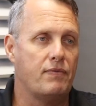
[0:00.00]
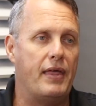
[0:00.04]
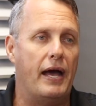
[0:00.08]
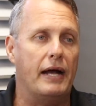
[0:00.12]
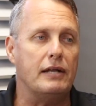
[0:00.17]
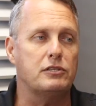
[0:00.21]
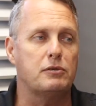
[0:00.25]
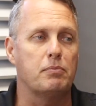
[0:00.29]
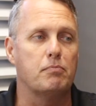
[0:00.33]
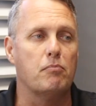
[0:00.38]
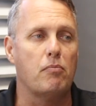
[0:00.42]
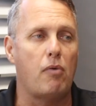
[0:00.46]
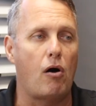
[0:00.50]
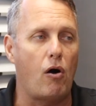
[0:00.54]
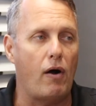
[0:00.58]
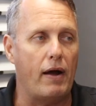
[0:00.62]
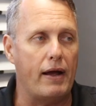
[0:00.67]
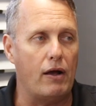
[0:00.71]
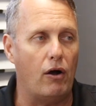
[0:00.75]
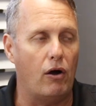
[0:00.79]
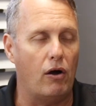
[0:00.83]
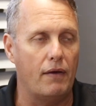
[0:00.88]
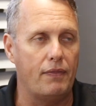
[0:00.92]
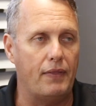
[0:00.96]
that's
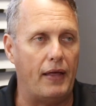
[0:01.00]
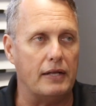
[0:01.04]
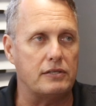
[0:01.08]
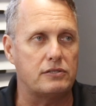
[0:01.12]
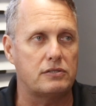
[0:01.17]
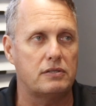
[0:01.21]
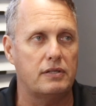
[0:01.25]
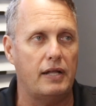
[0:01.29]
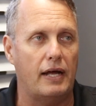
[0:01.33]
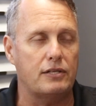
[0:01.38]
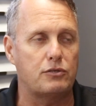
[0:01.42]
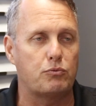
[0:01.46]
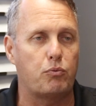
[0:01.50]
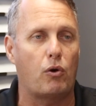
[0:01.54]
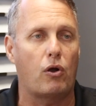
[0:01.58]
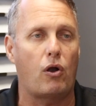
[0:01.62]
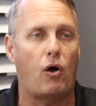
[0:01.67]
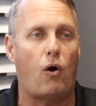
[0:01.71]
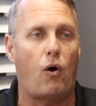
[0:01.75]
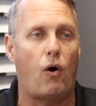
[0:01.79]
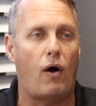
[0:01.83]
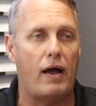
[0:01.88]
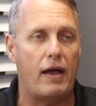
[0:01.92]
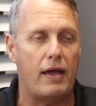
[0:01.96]
my that's that's
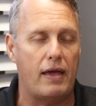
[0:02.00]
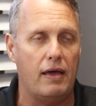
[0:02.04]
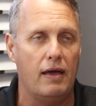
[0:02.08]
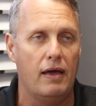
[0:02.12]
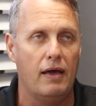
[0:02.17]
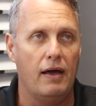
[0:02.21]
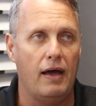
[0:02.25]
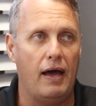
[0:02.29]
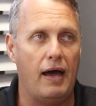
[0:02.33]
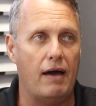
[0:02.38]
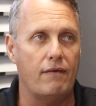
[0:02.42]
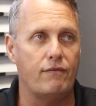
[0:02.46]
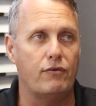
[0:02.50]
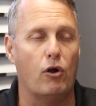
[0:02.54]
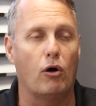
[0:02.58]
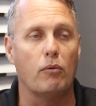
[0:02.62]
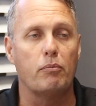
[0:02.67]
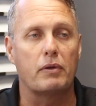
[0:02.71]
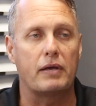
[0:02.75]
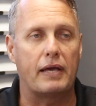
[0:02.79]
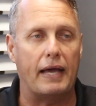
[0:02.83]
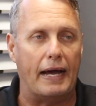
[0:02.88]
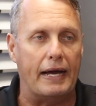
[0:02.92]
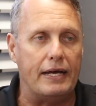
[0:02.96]
what I have an
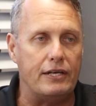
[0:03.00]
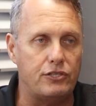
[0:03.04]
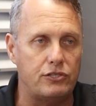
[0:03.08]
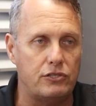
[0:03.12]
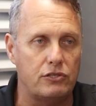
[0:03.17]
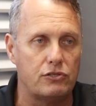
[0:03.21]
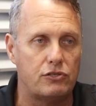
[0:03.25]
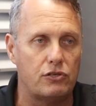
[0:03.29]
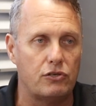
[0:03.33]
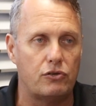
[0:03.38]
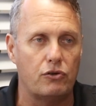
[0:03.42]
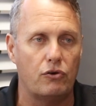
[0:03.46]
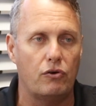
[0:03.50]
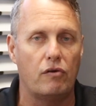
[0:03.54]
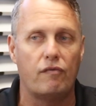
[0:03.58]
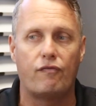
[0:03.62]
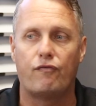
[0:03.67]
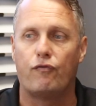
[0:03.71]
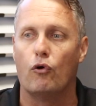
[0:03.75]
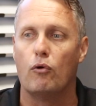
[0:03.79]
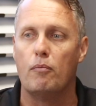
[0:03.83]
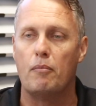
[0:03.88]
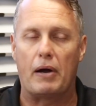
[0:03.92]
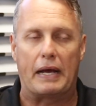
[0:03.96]
obligation to do
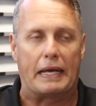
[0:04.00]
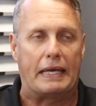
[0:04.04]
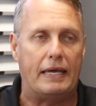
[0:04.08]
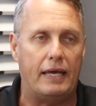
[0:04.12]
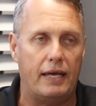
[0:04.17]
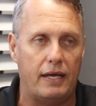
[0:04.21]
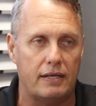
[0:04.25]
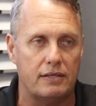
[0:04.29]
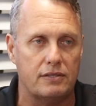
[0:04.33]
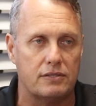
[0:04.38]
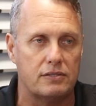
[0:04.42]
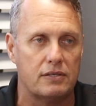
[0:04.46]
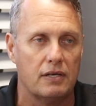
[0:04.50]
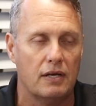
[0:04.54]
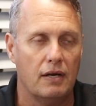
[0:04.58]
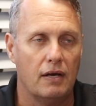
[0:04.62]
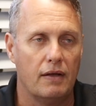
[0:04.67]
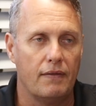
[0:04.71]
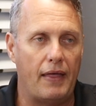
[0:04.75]
for my kids.